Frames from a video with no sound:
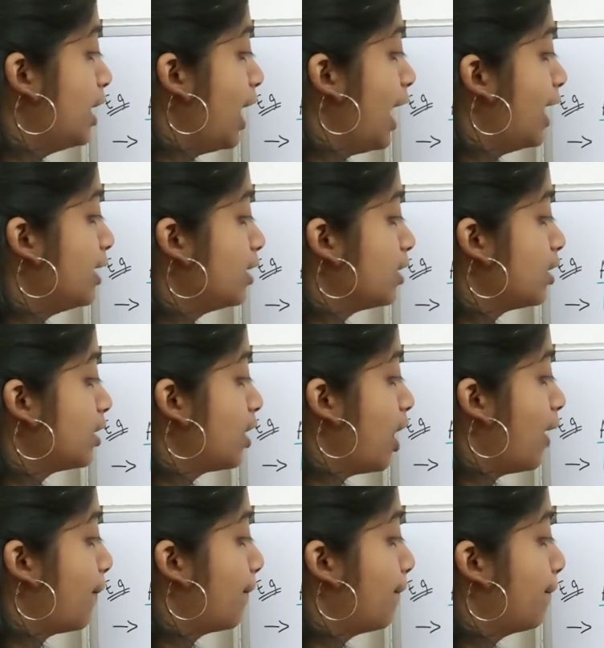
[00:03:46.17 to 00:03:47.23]
and
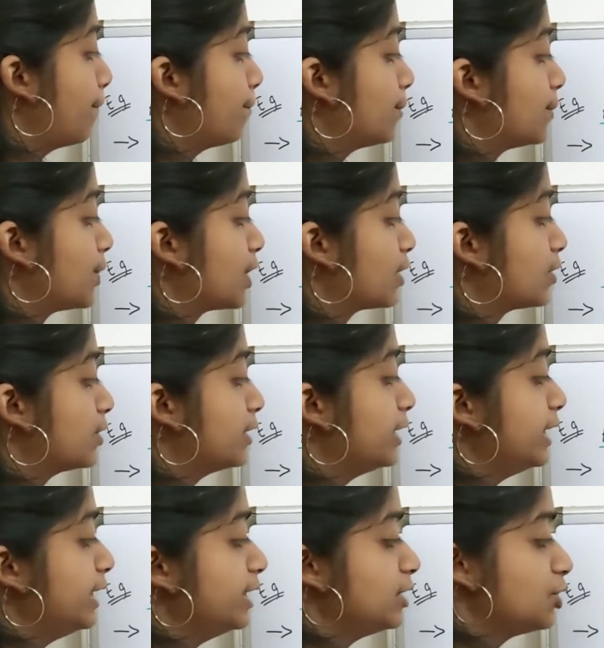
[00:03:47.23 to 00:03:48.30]
come.
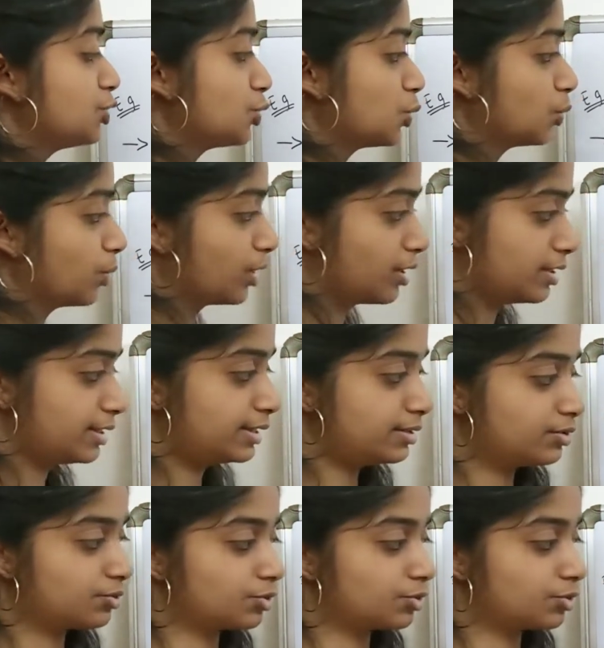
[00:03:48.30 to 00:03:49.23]
These two words.